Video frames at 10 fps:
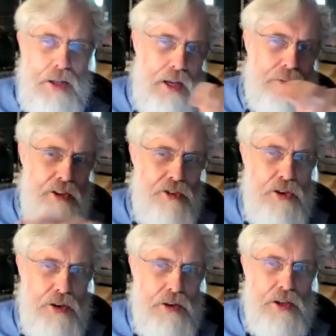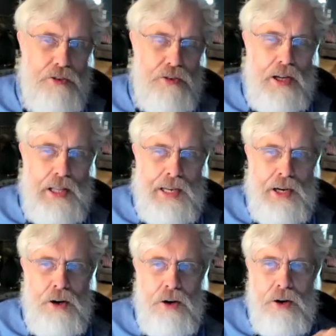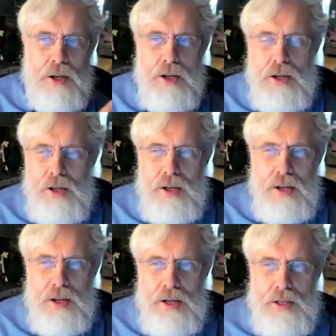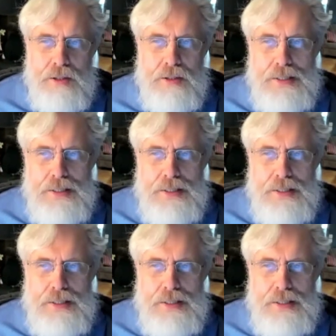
A lot of engineering is trial and error. Uh,